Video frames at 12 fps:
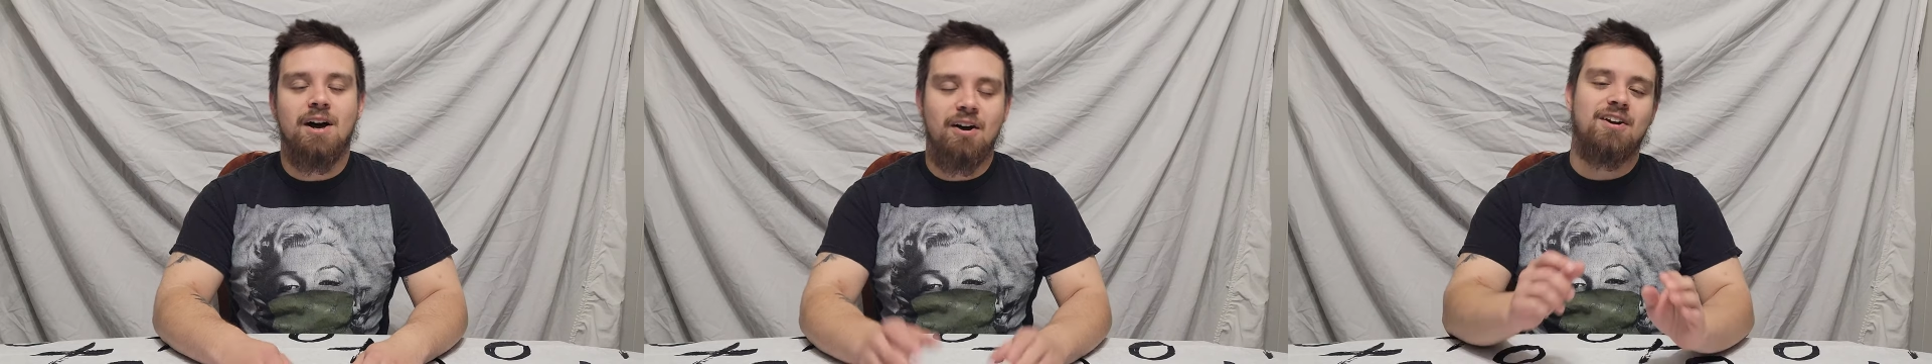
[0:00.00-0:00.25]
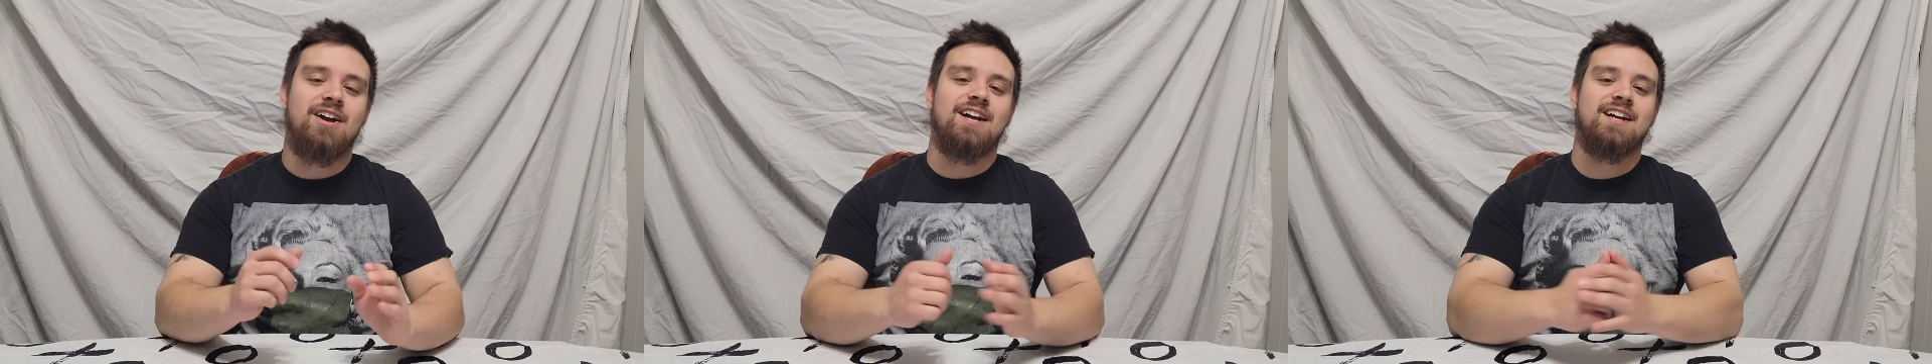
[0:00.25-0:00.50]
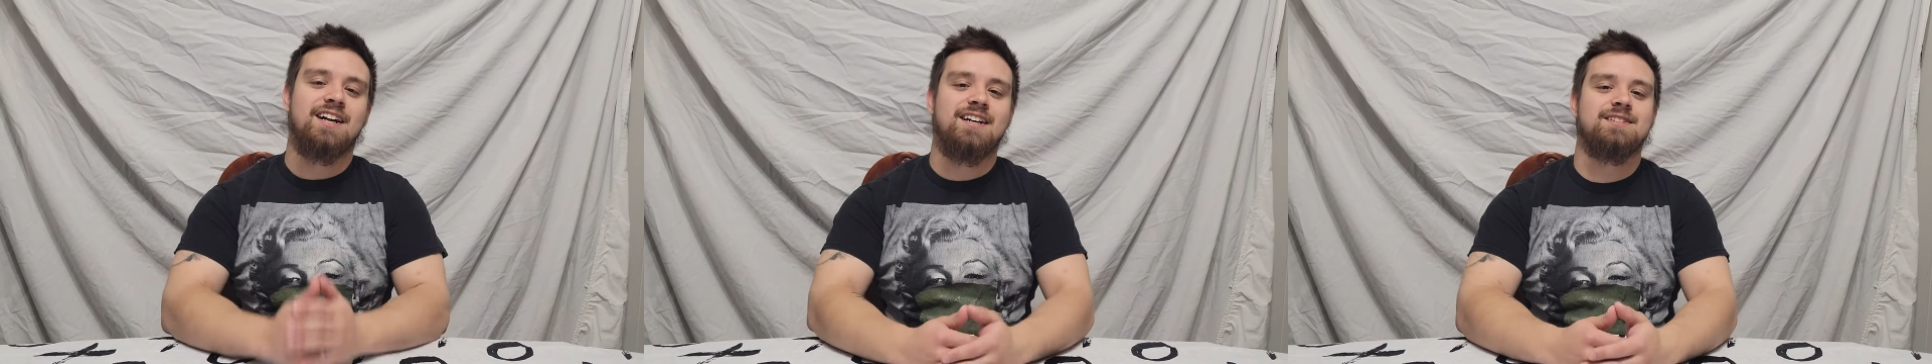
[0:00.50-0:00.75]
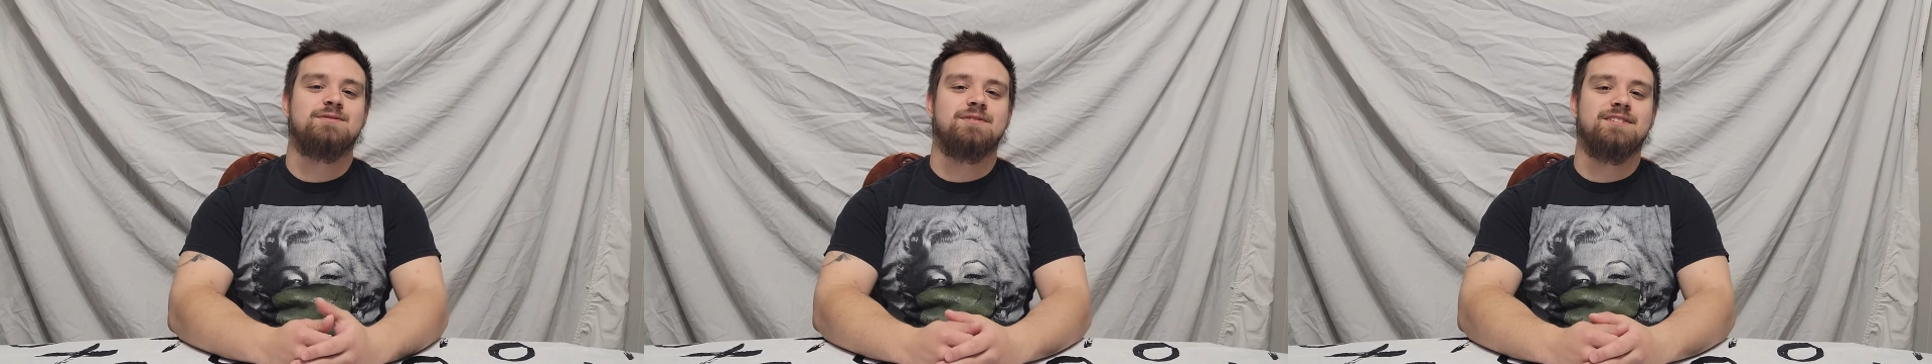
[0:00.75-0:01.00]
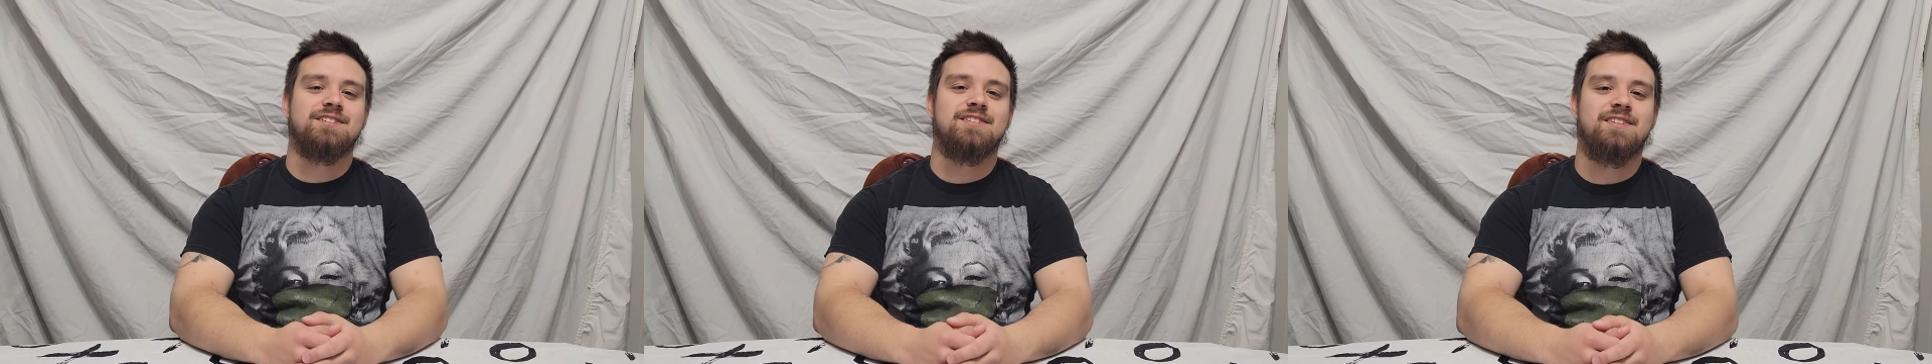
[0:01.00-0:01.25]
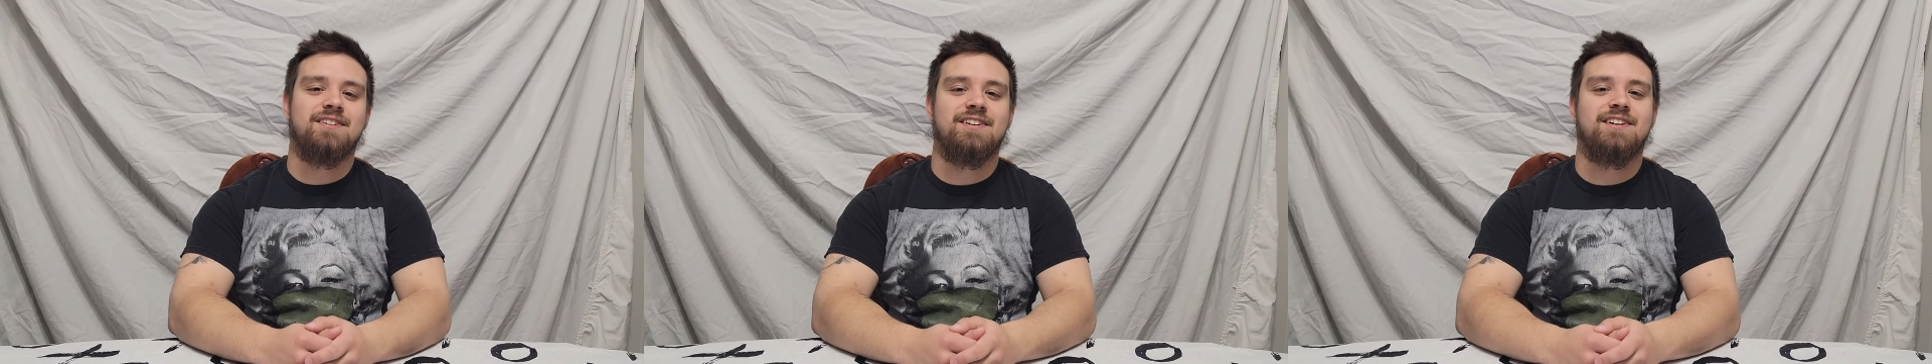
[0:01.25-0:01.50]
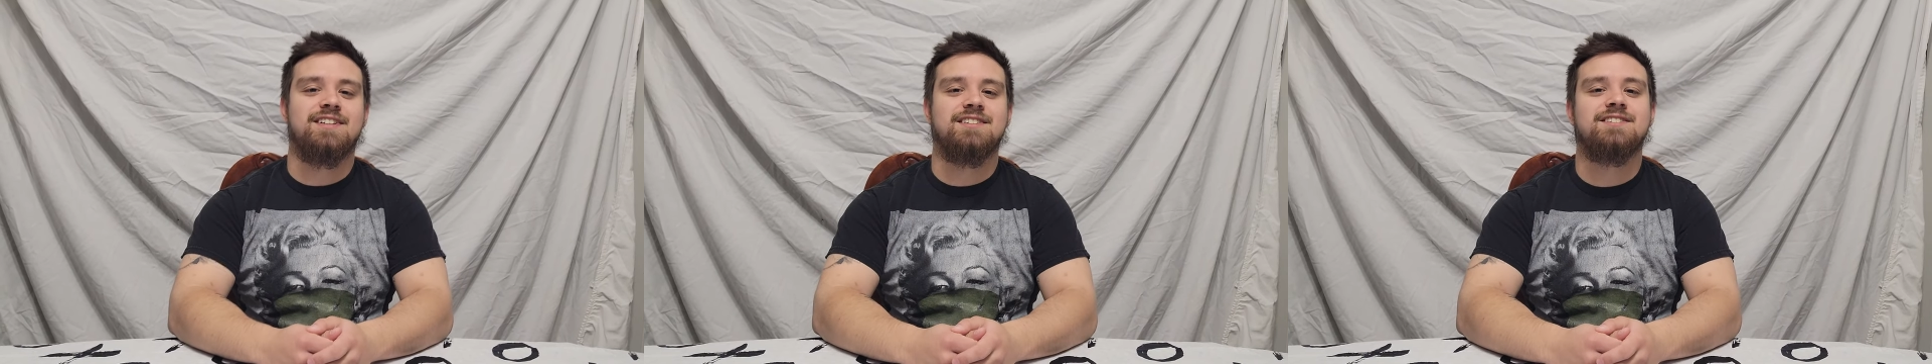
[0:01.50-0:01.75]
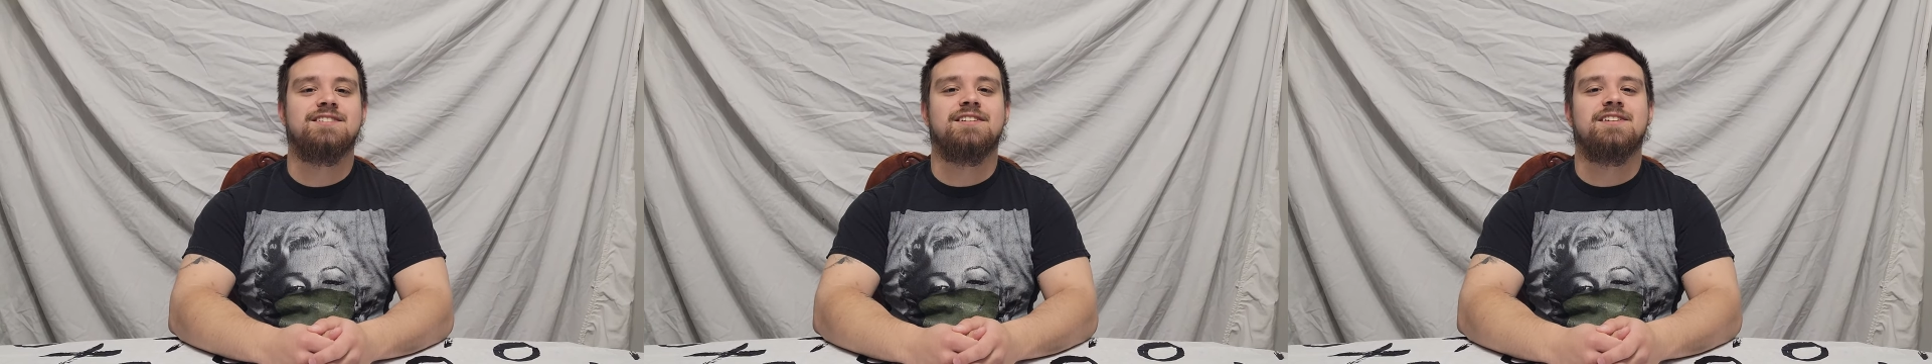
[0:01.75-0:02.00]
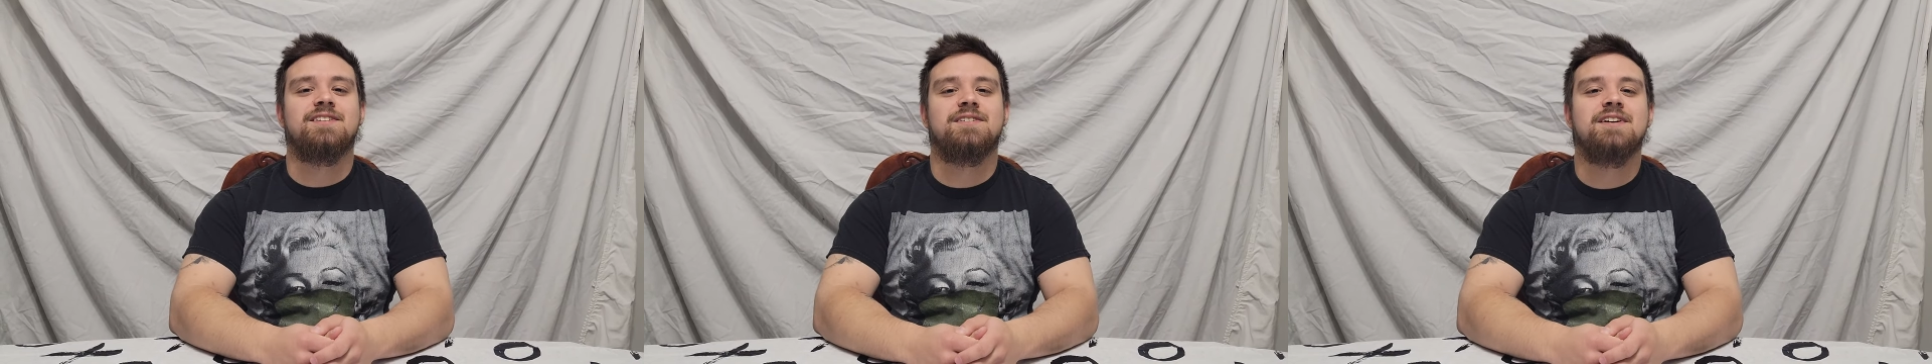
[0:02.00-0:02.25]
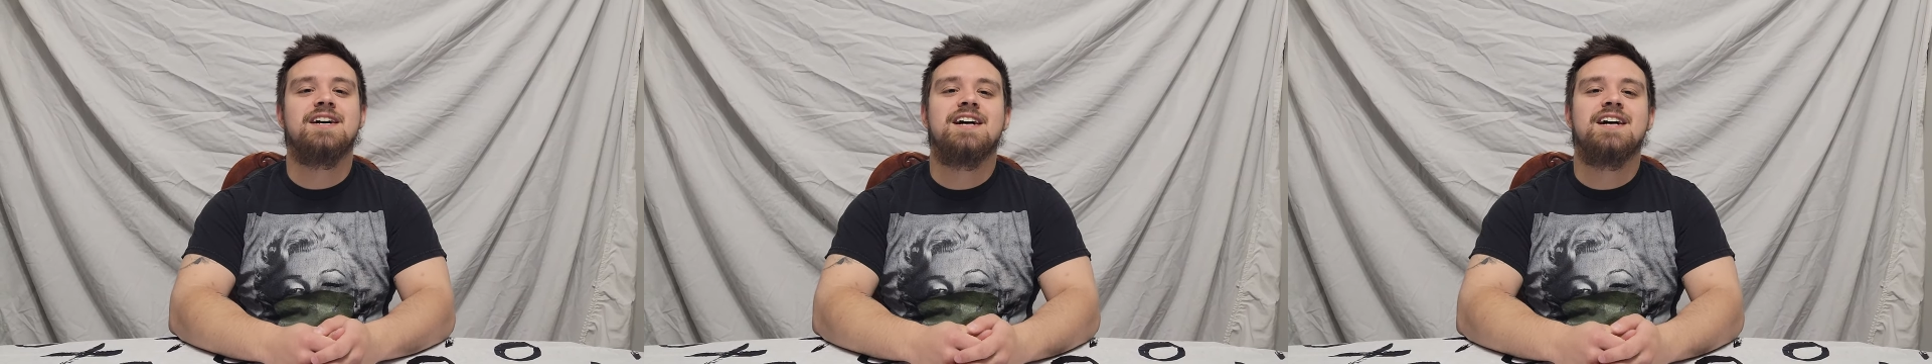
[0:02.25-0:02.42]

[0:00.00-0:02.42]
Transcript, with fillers: Alright guys, what's going on? So,